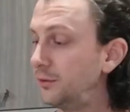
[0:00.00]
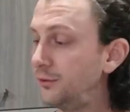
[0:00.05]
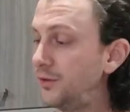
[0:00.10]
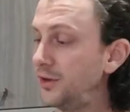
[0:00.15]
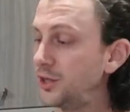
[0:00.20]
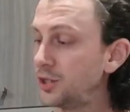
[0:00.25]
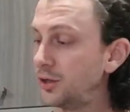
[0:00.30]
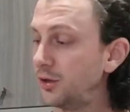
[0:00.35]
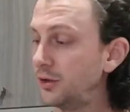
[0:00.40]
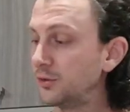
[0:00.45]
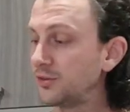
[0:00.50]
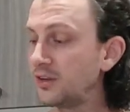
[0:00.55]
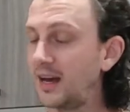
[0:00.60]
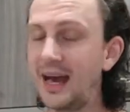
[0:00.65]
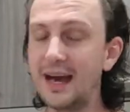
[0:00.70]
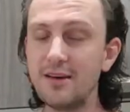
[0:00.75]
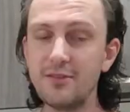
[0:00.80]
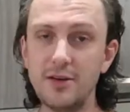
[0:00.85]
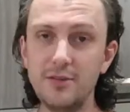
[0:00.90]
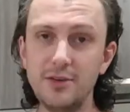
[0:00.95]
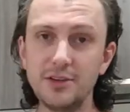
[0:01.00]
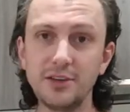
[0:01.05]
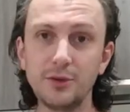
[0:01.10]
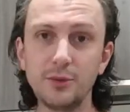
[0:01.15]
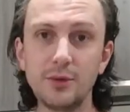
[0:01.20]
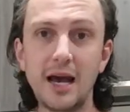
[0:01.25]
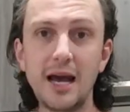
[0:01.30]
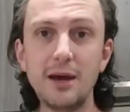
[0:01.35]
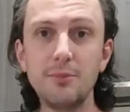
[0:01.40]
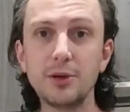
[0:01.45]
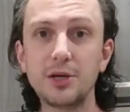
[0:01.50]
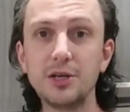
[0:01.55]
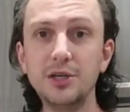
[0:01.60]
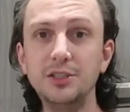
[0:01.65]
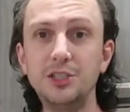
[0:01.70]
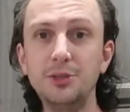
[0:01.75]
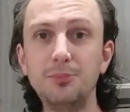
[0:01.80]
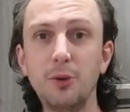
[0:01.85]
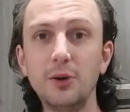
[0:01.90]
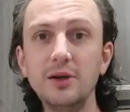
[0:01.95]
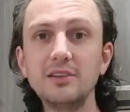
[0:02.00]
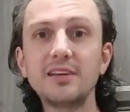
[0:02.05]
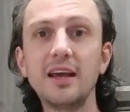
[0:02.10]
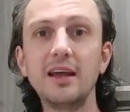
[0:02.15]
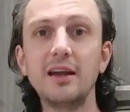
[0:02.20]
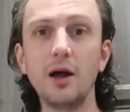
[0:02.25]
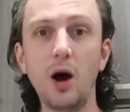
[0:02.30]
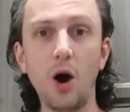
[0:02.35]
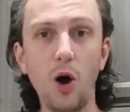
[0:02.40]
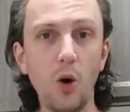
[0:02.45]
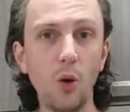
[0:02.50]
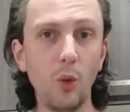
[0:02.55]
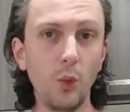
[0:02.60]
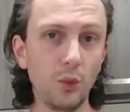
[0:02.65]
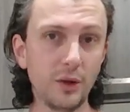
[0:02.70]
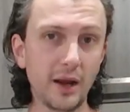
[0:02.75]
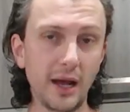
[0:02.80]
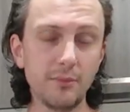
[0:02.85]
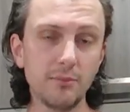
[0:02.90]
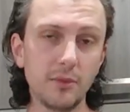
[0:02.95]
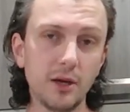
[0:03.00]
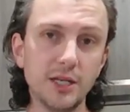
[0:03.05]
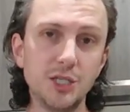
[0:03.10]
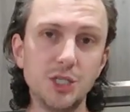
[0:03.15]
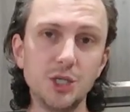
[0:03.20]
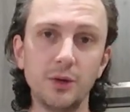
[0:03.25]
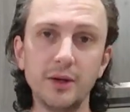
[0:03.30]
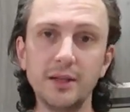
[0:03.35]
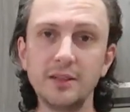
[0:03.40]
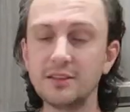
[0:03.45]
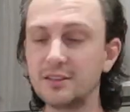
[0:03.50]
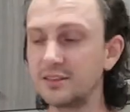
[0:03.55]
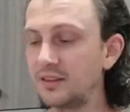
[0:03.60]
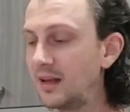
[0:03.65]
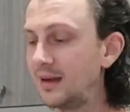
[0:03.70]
Fish oils I have every single day because your boy's getting old and my joints